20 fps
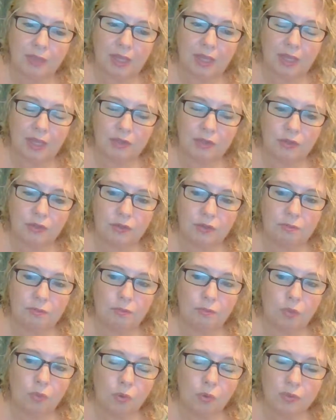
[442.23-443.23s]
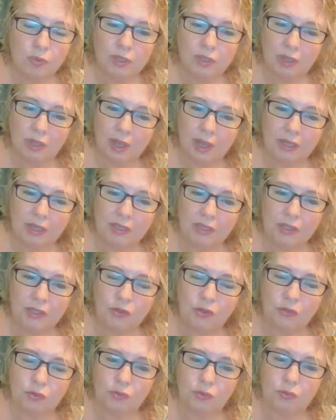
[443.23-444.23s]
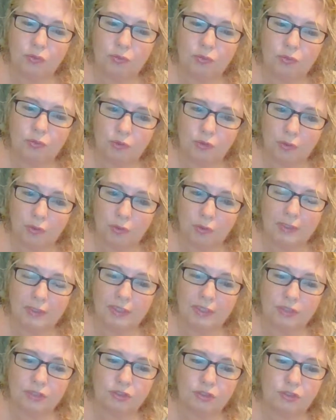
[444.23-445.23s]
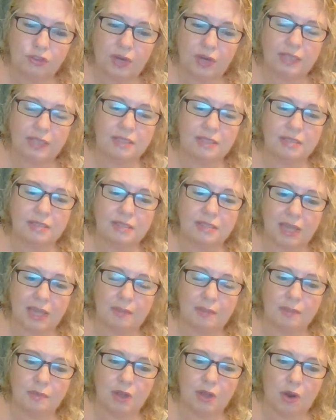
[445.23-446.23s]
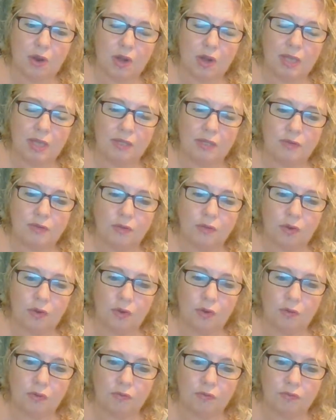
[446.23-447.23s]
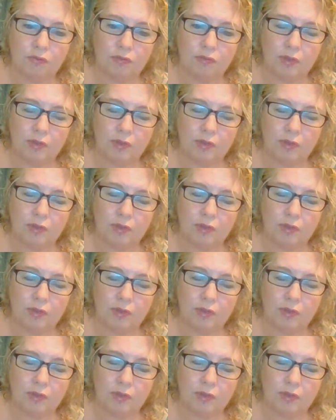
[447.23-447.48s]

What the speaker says: and more than likely you will probably just attract the same kind of